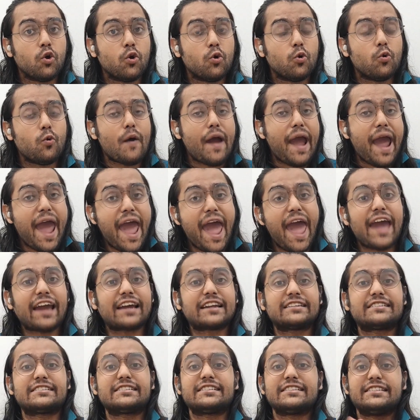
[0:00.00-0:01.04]
who
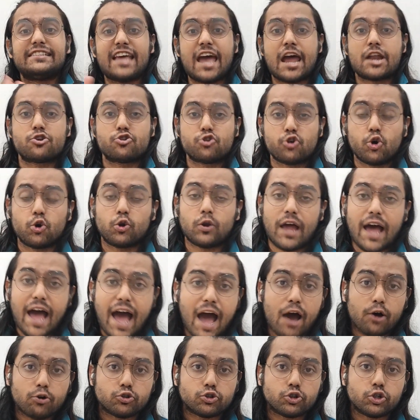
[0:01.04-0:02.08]
acts that role
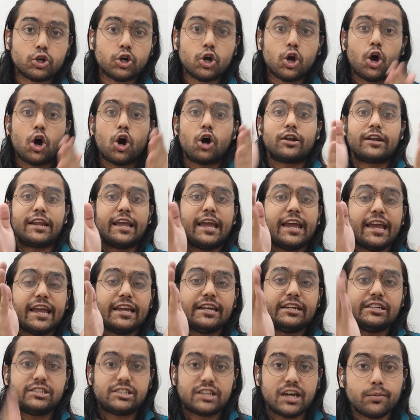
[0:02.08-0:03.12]
out on
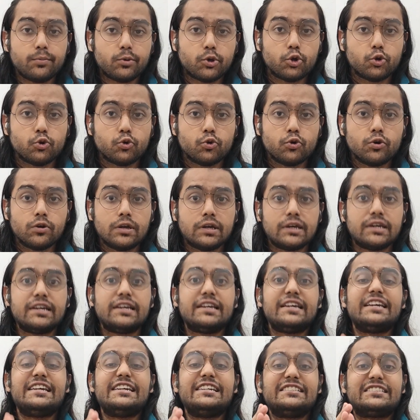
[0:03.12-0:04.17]
AEW,
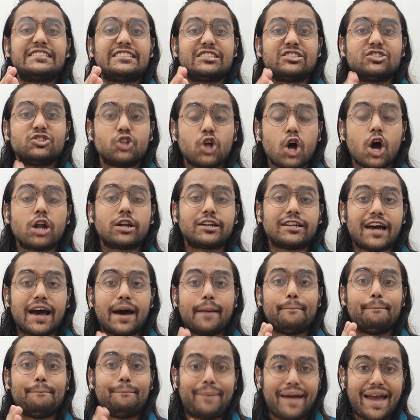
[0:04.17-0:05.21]
is not
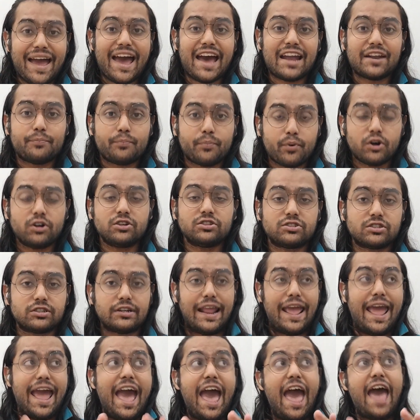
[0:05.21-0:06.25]
a bad
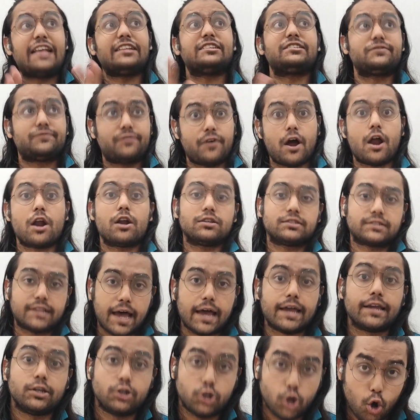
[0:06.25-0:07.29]
person as far as
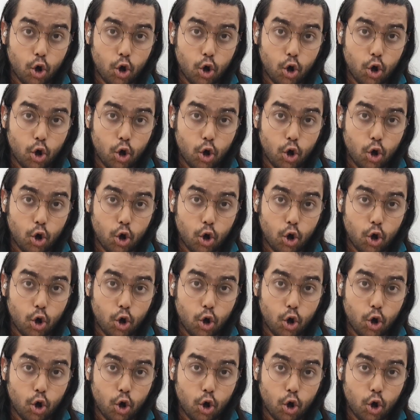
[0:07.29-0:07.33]
I